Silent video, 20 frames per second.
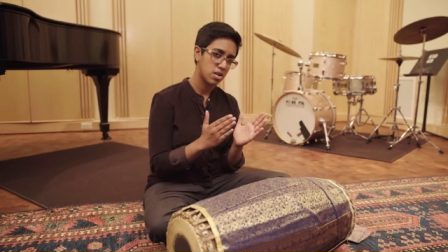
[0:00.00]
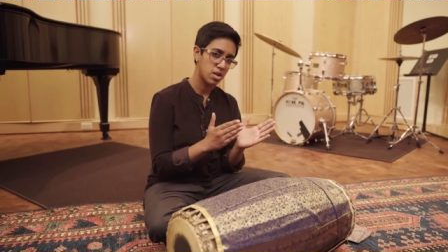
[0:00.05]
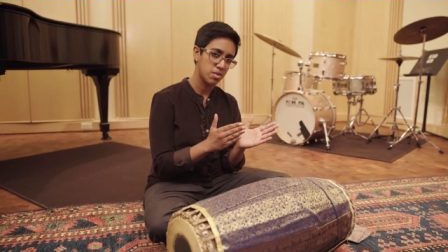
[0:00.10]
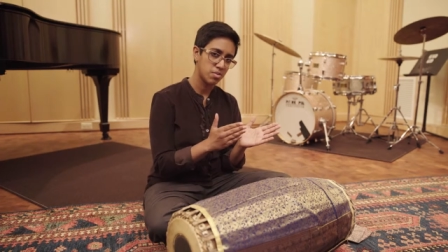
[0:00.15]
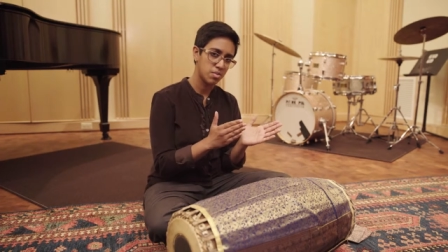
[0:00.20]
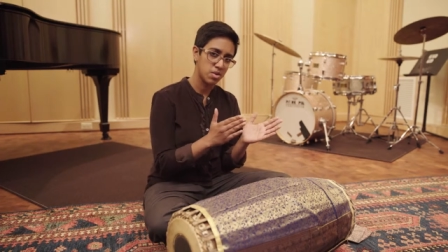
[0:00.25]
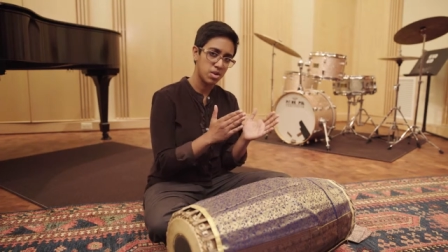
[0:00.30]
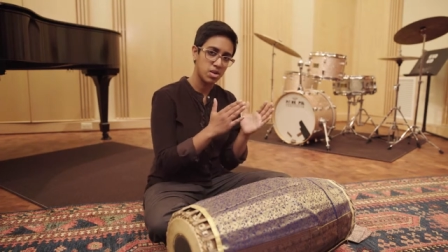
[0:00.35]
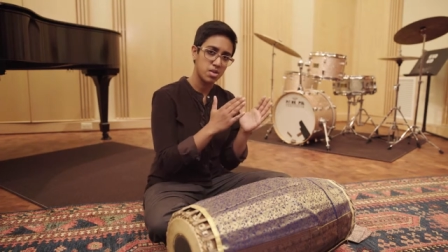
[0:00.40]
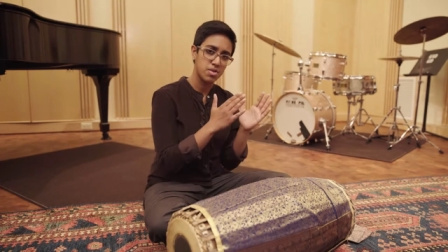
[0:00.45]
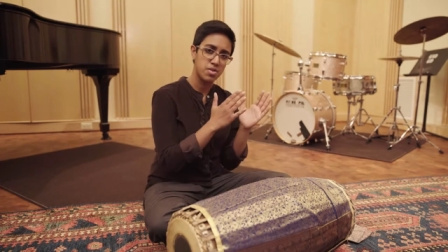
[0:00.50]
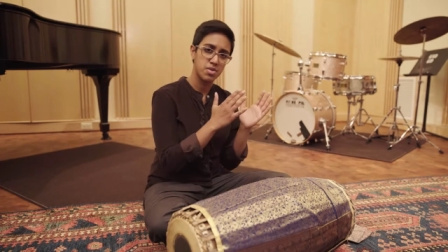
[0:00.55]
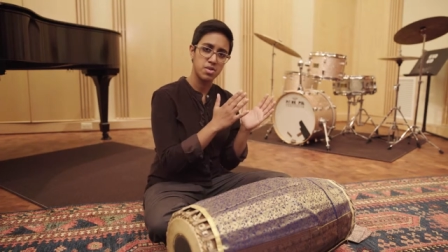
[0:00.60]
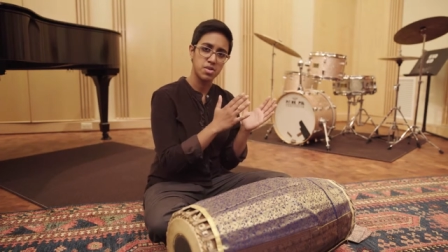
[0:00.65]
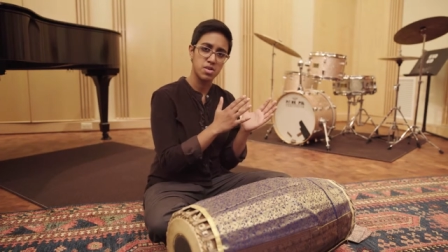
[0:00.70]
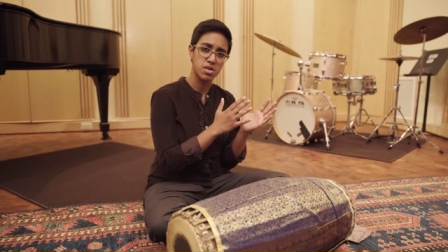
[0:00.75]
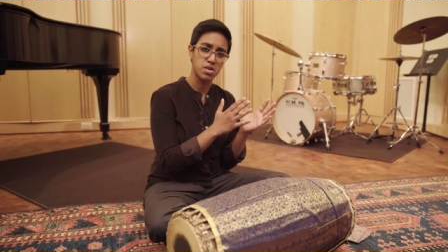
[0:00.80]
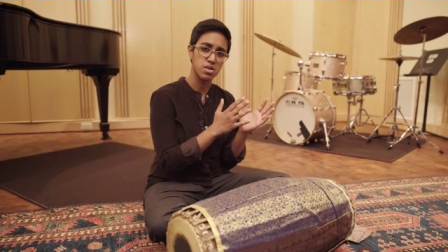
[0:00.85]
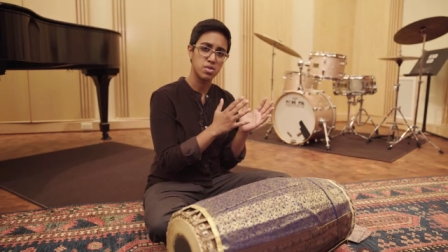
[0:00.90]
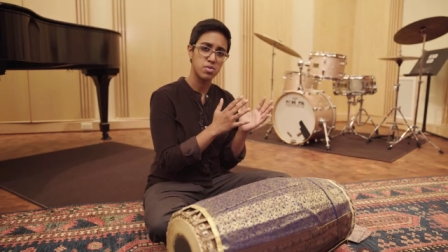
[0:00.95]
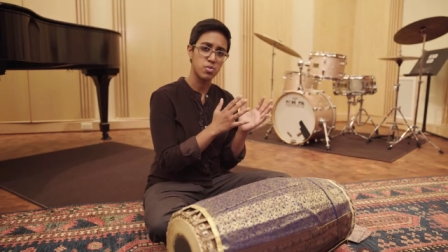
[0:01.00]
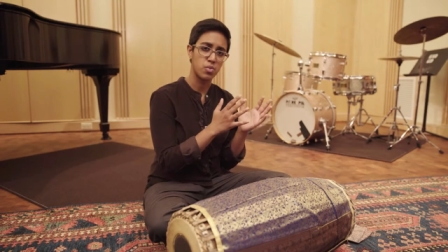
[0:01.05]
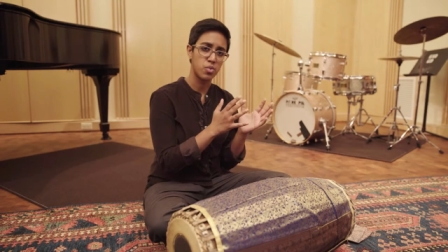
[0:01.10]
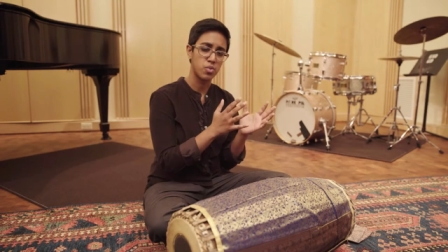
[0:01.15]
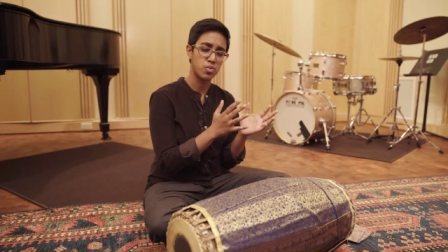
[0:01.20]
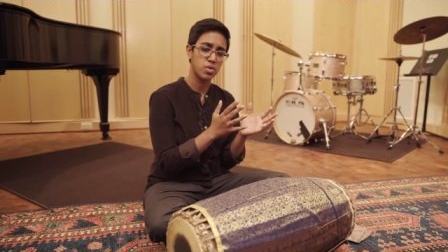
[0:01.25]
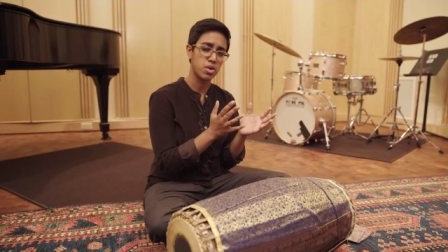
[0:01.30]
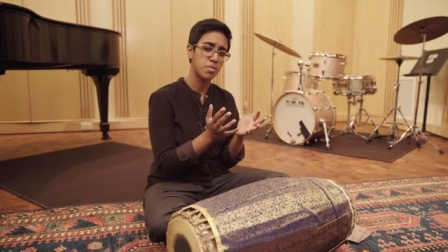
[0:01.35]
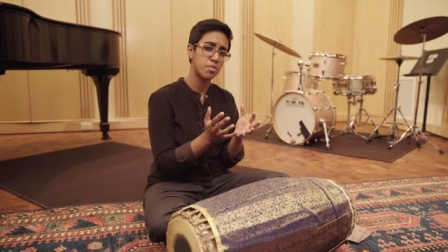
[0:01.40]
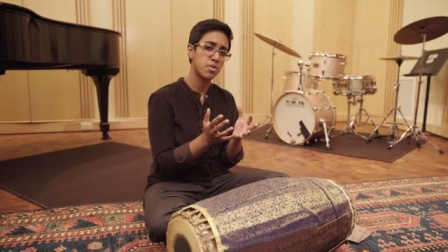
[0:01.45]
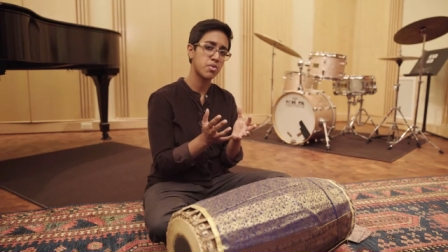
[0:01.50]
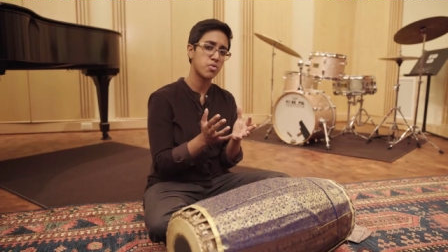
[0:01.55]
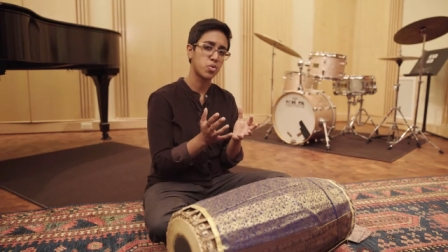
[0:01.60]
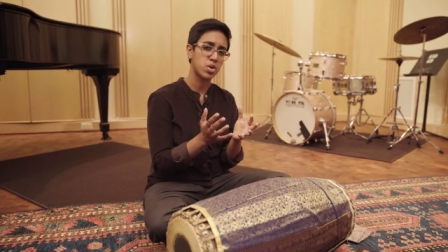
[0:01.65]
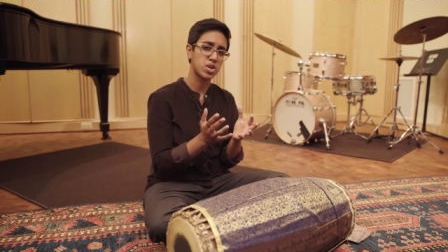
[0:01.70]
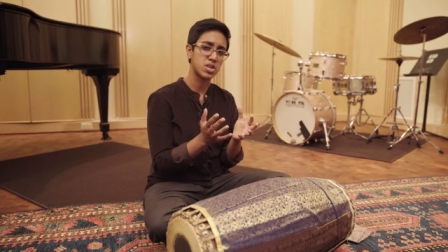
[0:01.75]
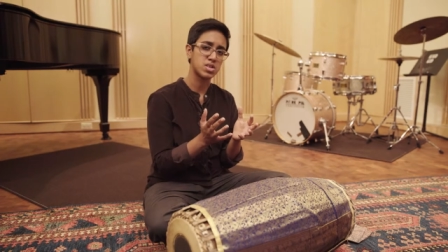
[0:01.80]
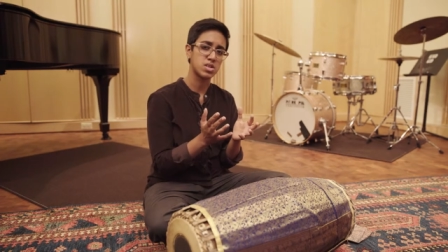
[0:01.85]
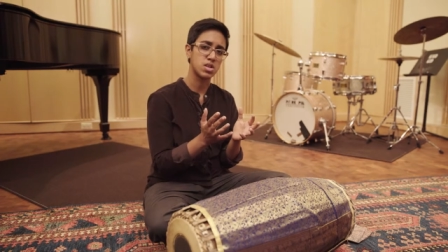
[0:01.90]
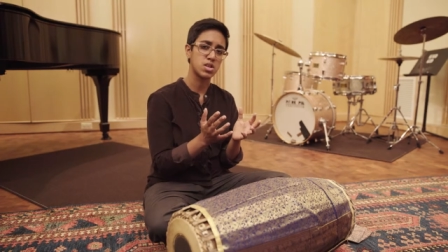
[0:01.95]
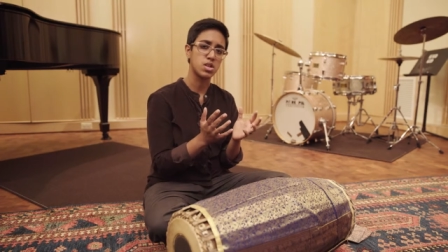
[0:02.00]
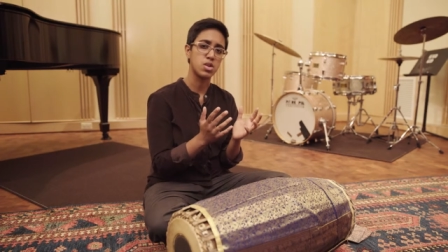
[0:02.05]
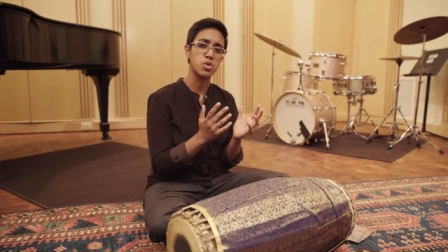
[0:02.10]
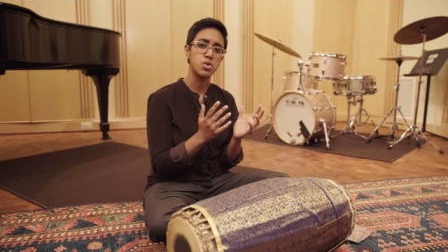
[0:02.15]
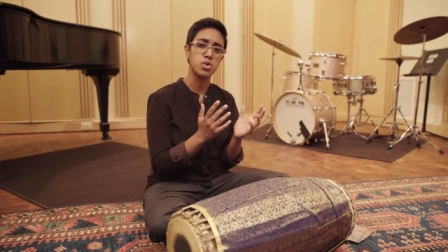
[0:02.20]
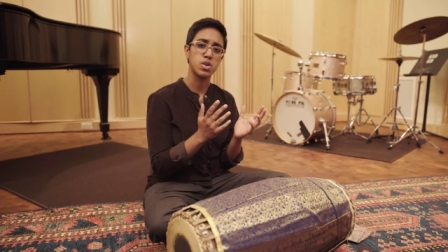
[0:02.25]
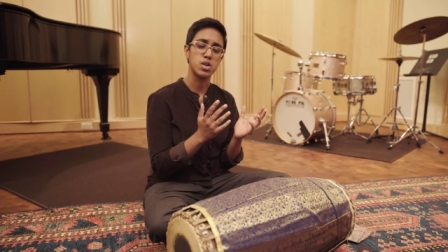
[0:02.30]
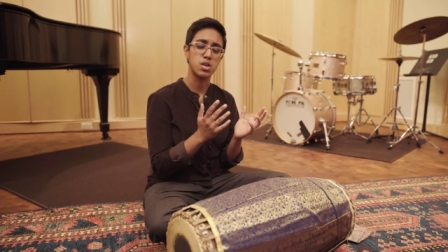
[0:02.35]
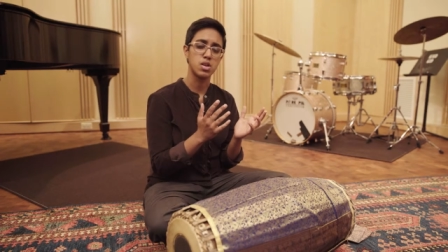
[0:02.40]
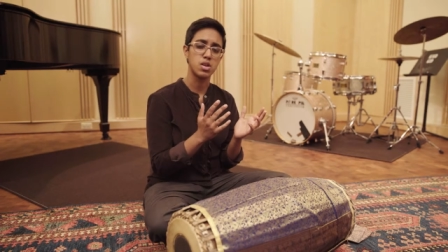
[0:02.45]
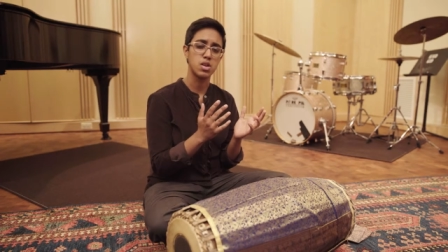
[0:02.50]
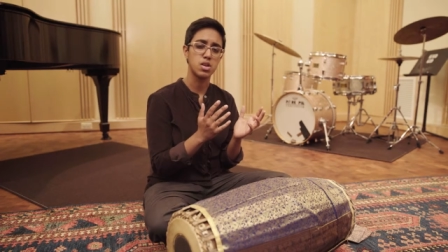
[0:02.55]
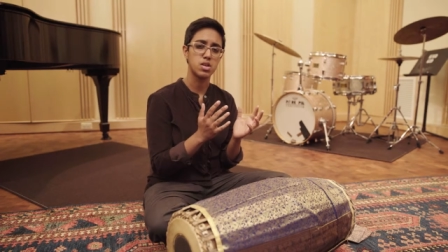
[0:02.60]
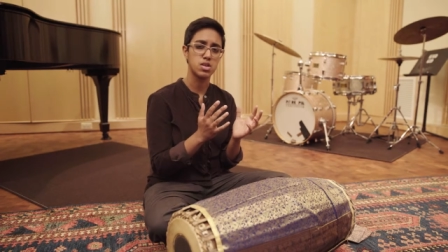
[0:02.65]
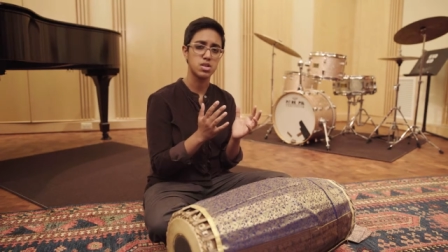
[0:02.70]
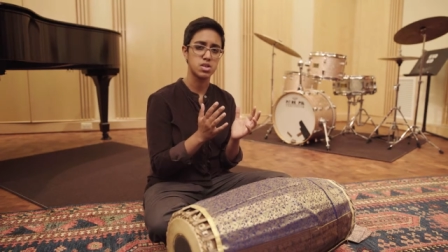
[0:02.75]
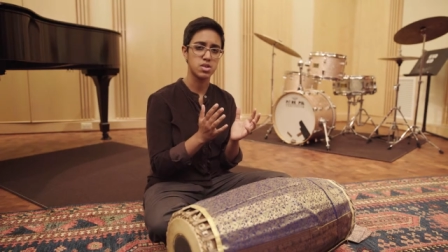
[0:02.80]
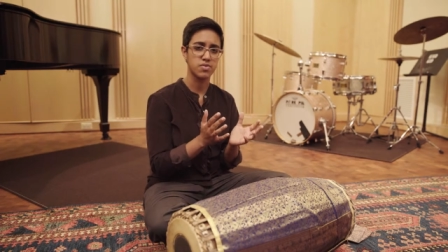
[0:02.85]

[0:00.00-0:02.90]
namely the number of ways that you can